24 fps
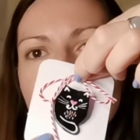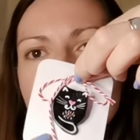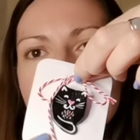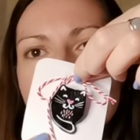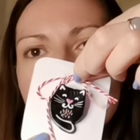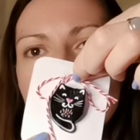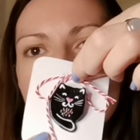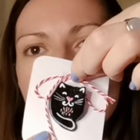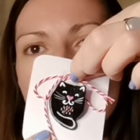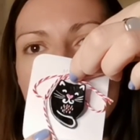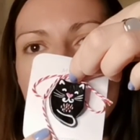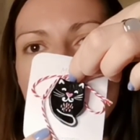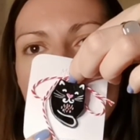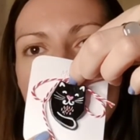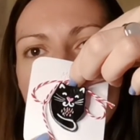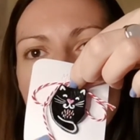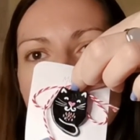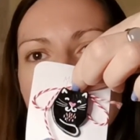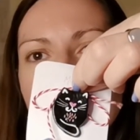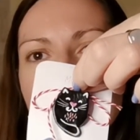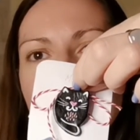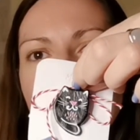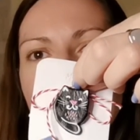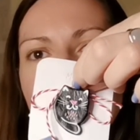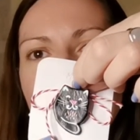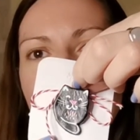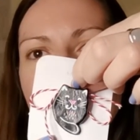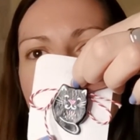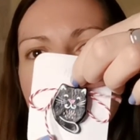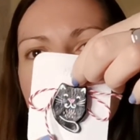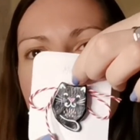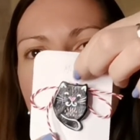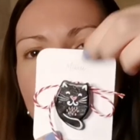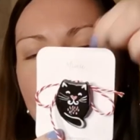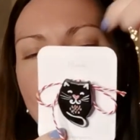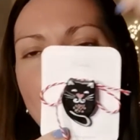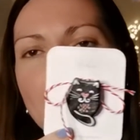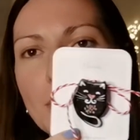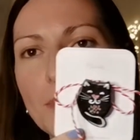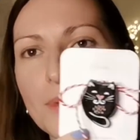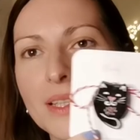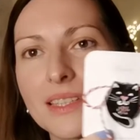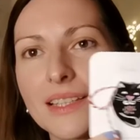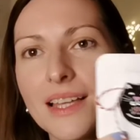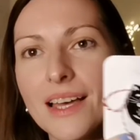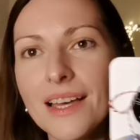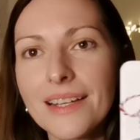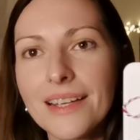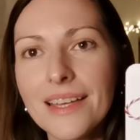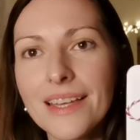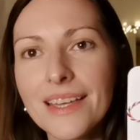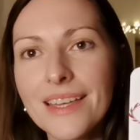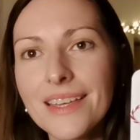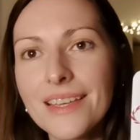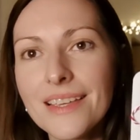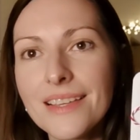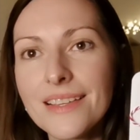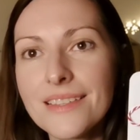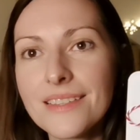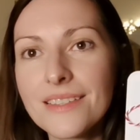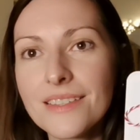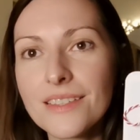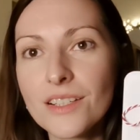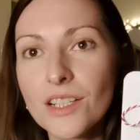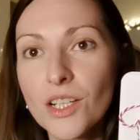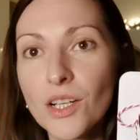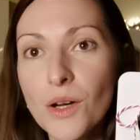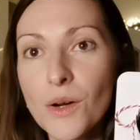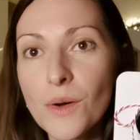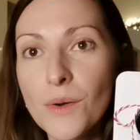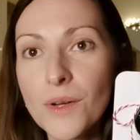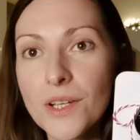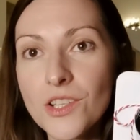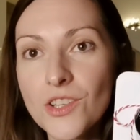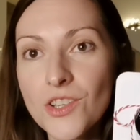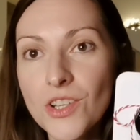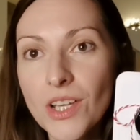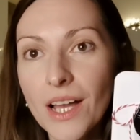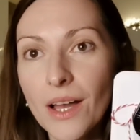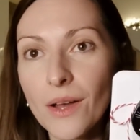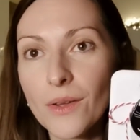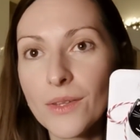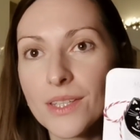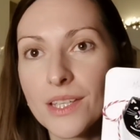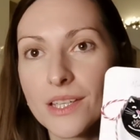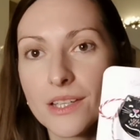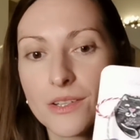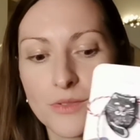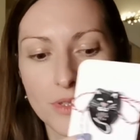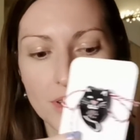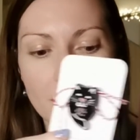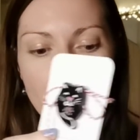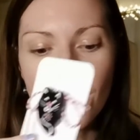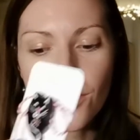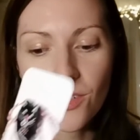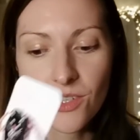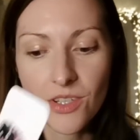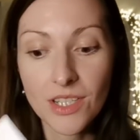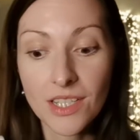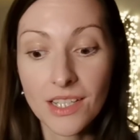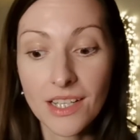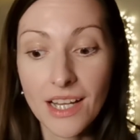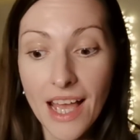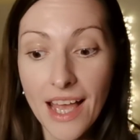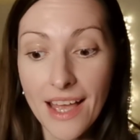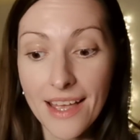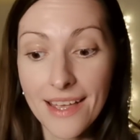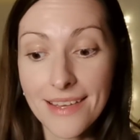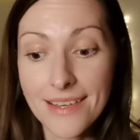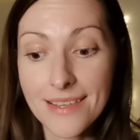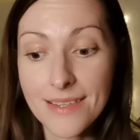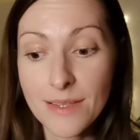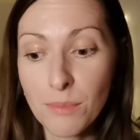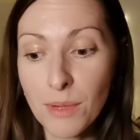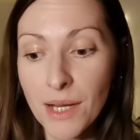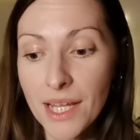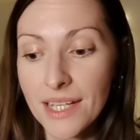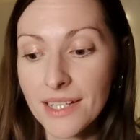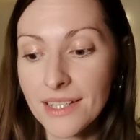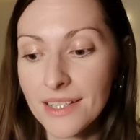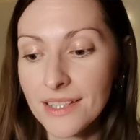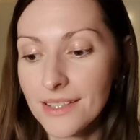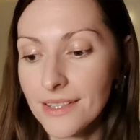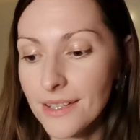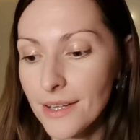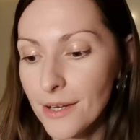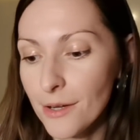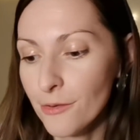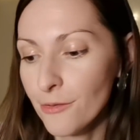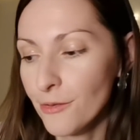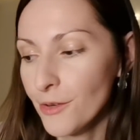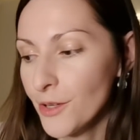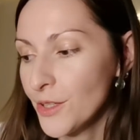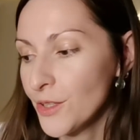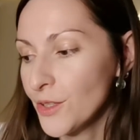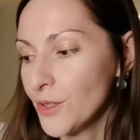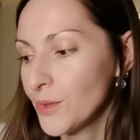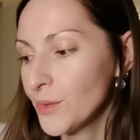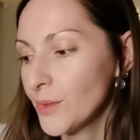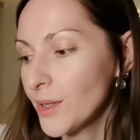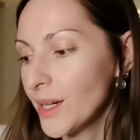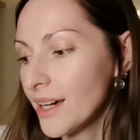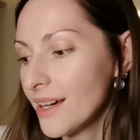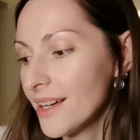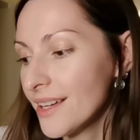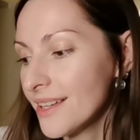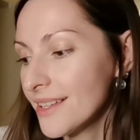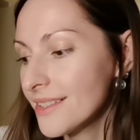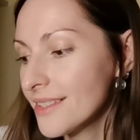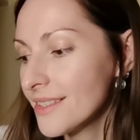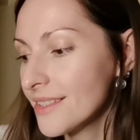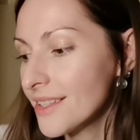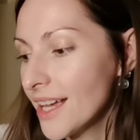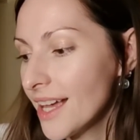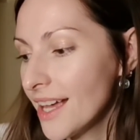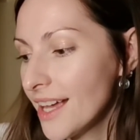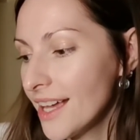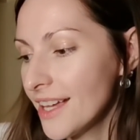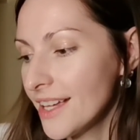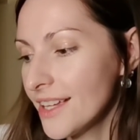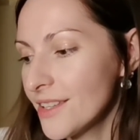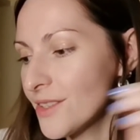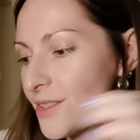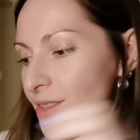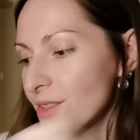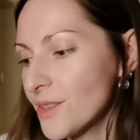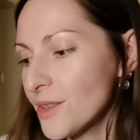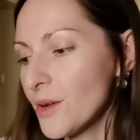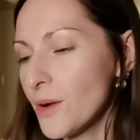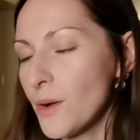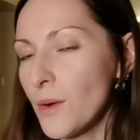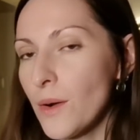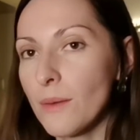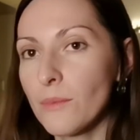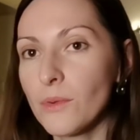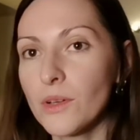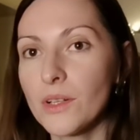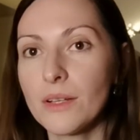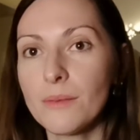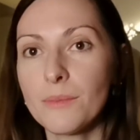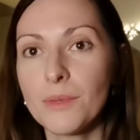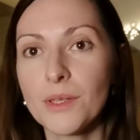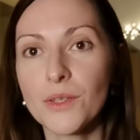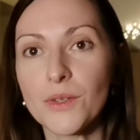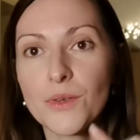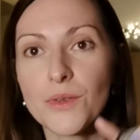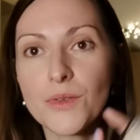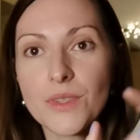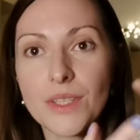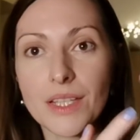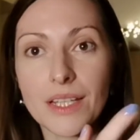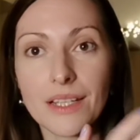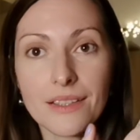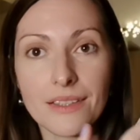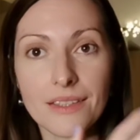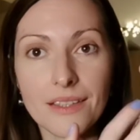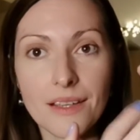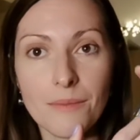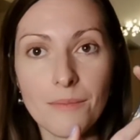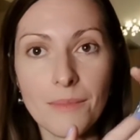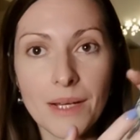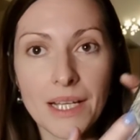Marzishor. If you don't know what that is, go and check out the introduction. I explain it there for you guys. So I'm going to be using the